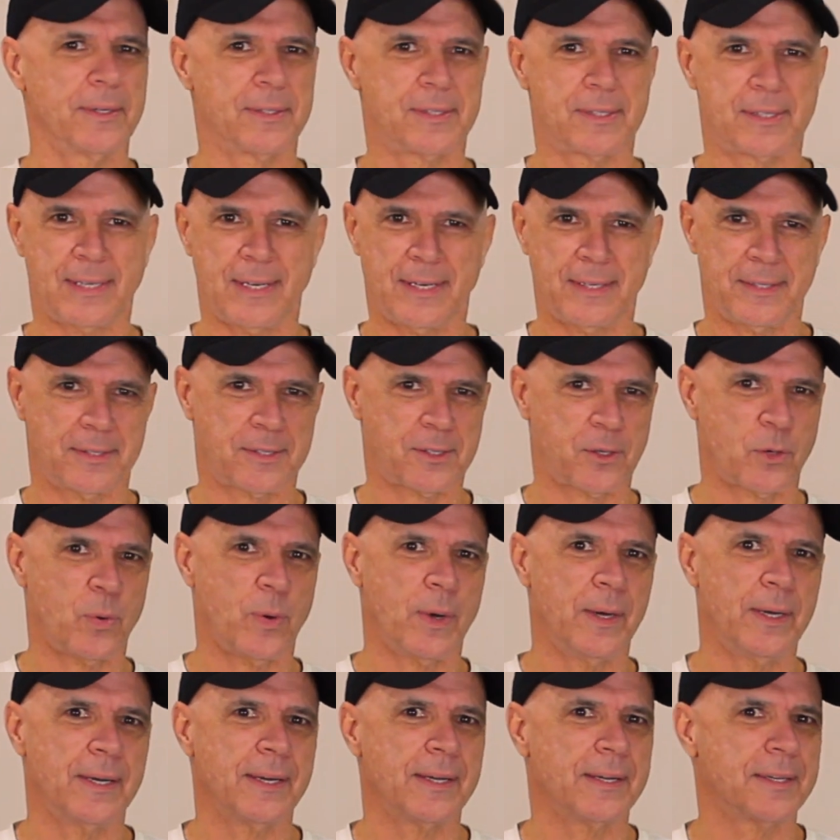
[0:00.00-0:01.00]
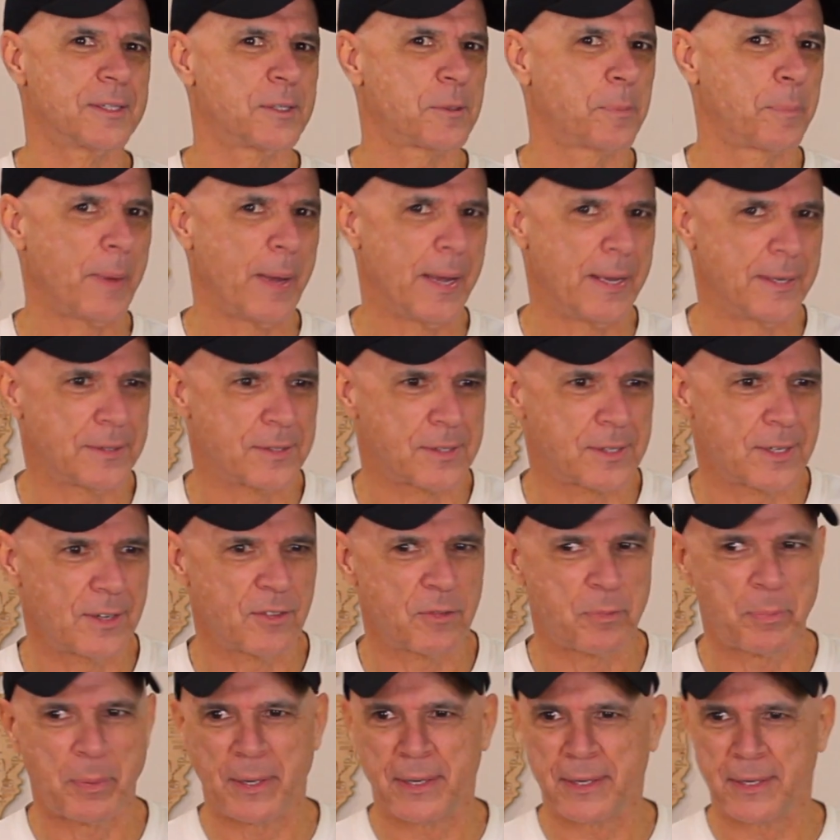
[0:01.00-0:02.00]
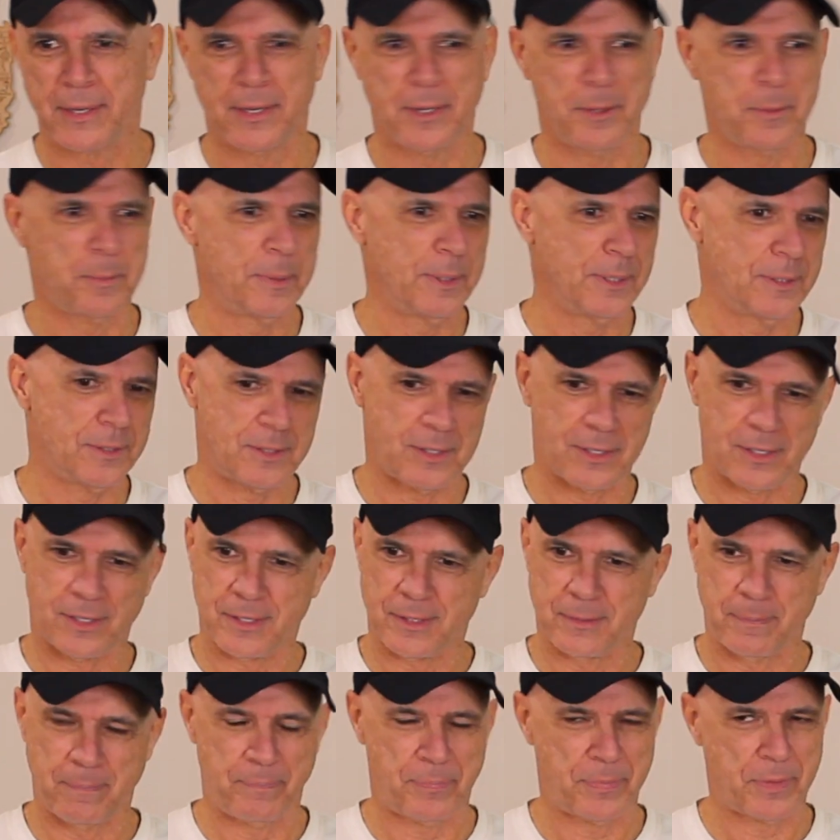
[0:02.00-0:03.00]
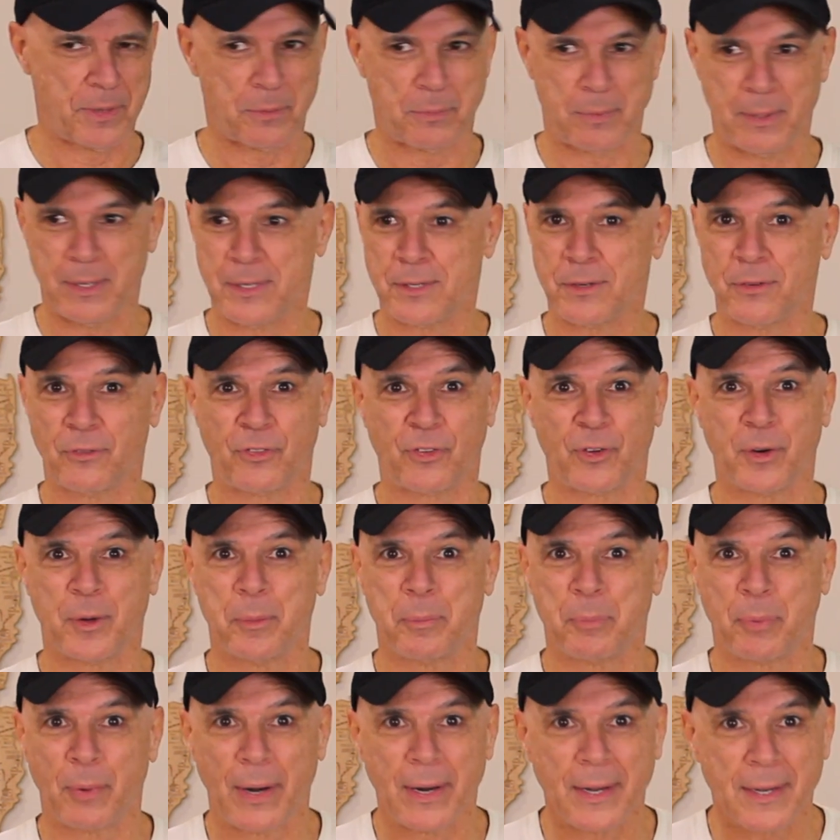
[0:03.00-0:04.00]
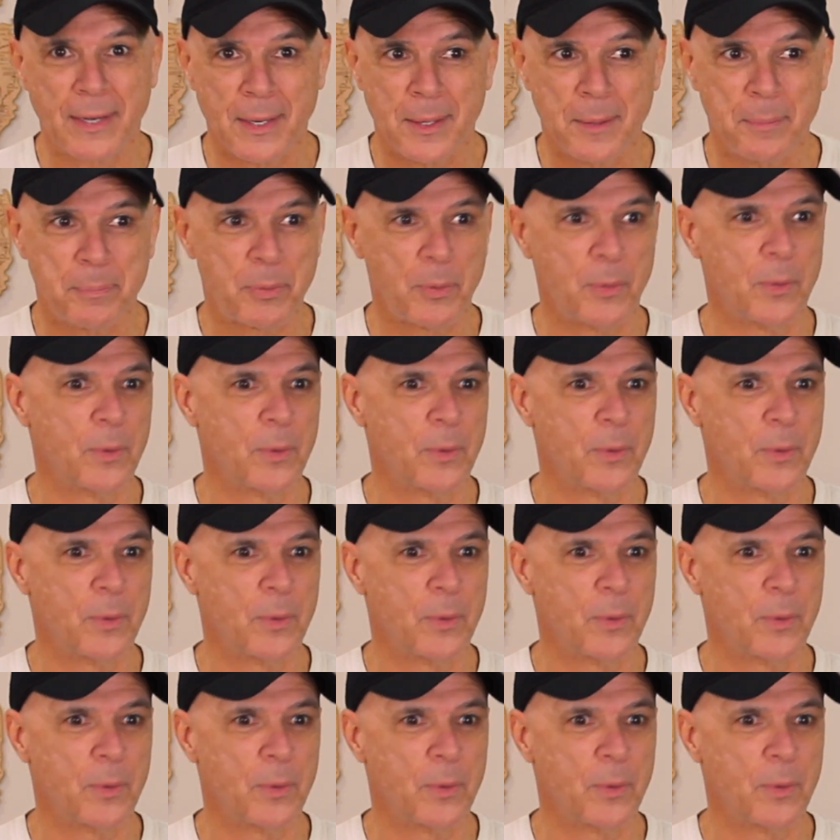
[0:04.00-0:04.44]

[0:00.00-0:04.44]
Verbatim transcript: It sounds quite expansive, but it could be just the reason for a breakup,